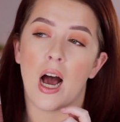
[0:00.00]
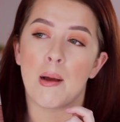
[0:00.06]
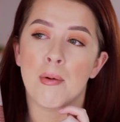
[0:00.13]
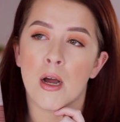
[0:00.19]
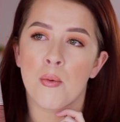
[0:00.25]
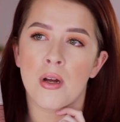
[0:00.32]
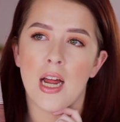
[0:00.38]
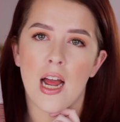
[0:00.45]
I
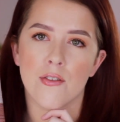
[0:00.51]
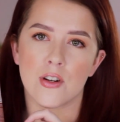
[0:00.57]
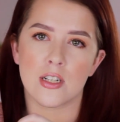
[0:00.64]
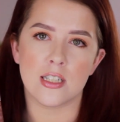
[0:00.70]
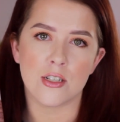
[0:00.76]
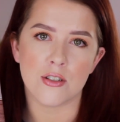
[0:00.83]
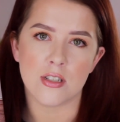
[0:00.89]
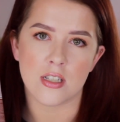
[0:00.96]
buy one
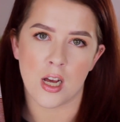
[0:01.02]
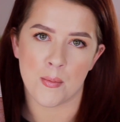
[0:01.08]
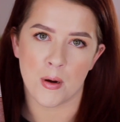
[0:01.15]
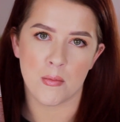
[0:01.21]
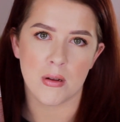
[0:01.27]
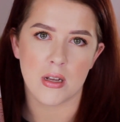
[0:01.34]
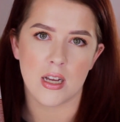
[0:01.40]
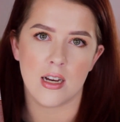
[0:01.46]
every single
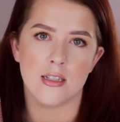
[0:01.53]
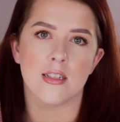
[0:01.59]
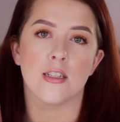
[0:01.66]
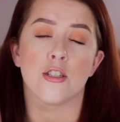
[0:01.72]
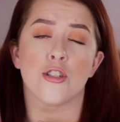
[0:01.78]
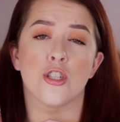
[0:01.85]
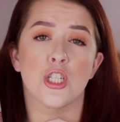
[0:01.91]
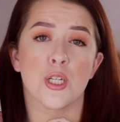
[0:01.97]
summer because
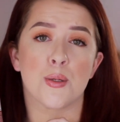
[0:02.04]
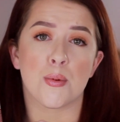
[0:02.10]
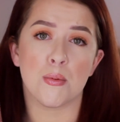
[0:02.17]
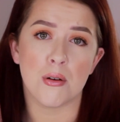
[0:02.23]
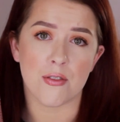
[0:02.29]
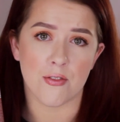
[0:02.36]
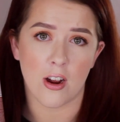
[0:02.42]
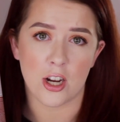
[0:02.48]
it's super
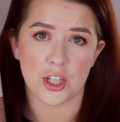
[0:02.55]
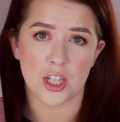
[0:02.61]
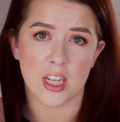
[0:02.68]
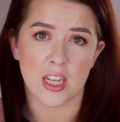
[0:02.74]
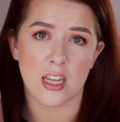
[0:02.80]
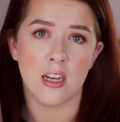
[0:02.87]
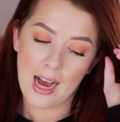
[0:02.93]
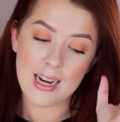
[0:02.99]

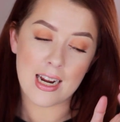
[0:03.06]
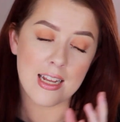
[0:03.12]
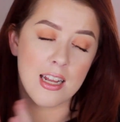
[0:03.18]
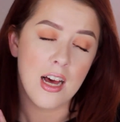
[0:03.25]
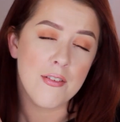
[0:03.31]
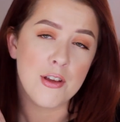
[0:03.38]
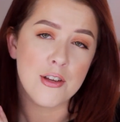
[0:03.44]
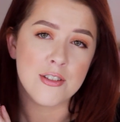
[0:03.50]
refreshing, and I
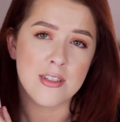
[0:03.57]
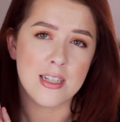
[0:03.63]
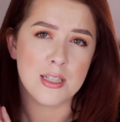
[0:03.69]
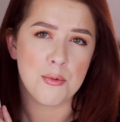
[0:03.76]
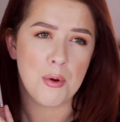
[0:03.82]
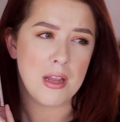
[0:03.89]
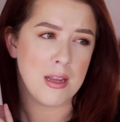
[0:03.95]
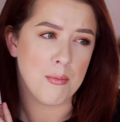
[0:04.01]
love using
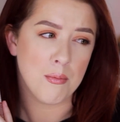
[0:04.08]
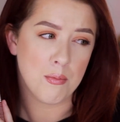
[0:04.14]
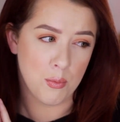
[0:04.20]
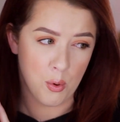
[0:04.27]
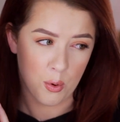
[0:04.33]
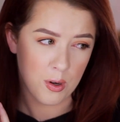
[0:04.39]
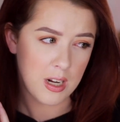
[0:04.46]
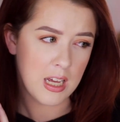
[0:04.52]
this in the
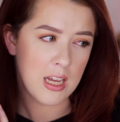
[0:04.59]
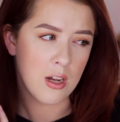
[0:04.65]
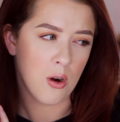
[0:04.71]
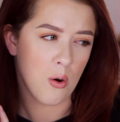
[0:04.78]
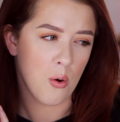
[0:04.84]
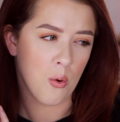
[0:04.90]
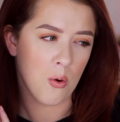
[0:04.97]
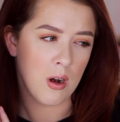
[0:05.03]

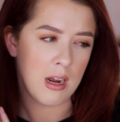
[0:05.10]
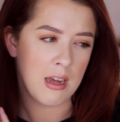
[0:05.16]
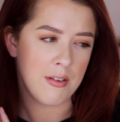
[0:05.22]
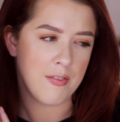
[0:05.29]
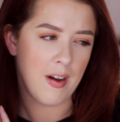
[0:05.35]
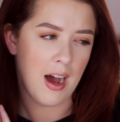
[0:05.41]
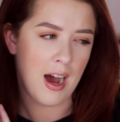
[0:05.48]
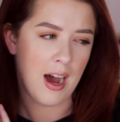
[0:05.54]
morning, or
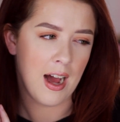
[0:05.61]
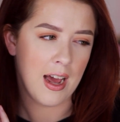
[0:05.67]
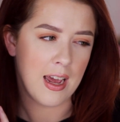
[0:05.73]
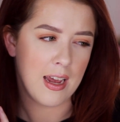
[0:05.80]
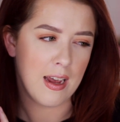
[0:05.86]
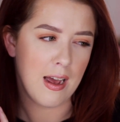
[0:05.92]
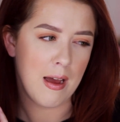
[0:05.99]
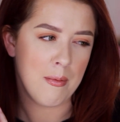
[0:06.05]
if
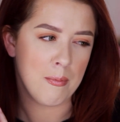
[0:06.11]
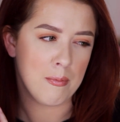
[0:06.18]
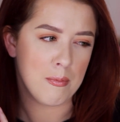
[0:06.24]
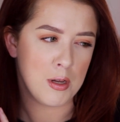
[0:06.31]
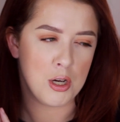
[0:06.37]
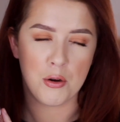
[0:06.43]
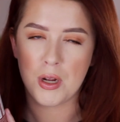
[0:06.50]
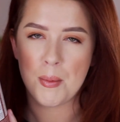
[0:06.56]
I
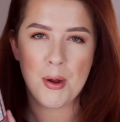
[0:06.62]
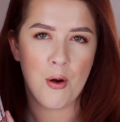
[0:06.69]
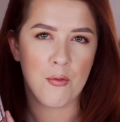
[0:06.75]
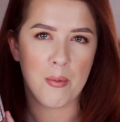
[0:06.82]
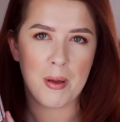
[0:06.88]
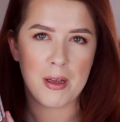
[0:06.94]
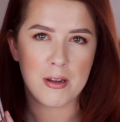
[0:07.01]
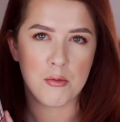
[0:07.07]
am, you know, coming
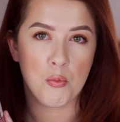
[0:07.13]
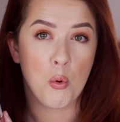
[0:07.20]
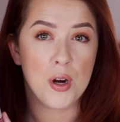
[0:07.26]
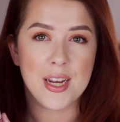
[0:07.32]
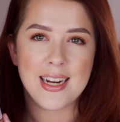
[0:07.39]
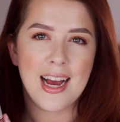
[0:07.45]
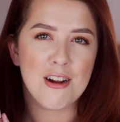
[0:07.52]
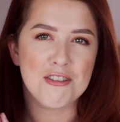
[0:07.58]
home from like
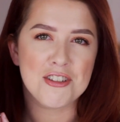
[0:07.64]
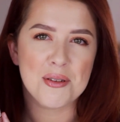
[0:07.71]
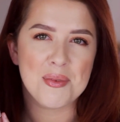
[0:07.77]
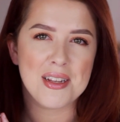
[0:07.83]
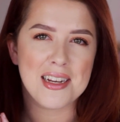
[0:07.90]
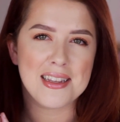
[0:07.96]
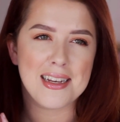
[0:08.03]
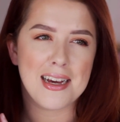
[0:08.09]
working out or
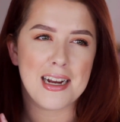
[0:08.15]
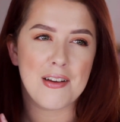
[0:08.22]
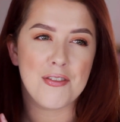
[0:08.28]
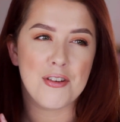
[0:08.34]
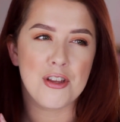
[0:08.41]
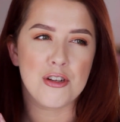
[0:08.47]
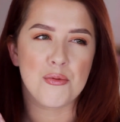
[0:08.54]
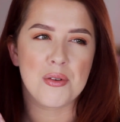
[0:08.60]
something like that and I
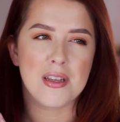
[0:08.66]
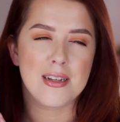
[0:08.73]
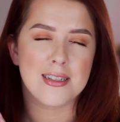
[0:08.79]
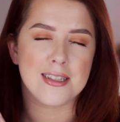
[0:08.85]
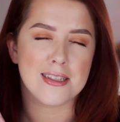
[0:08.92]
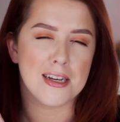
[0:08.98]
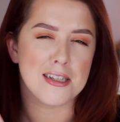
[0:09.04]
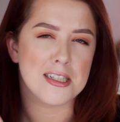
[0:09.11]
feel like really
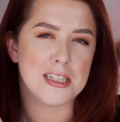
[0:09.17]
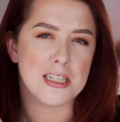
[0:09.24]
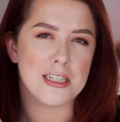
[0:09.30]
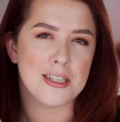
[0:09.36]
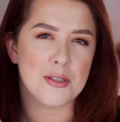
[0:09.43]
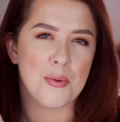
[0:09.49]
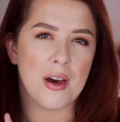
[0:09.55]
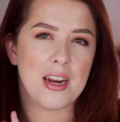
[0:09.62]
disgusting
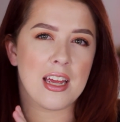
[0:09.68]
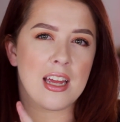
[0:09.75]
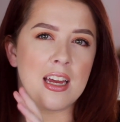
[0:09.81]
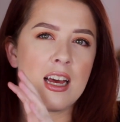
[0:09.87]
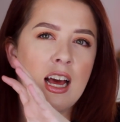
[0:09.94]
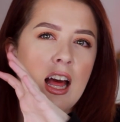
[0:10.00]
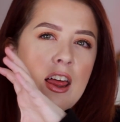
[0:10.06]
and sweaty.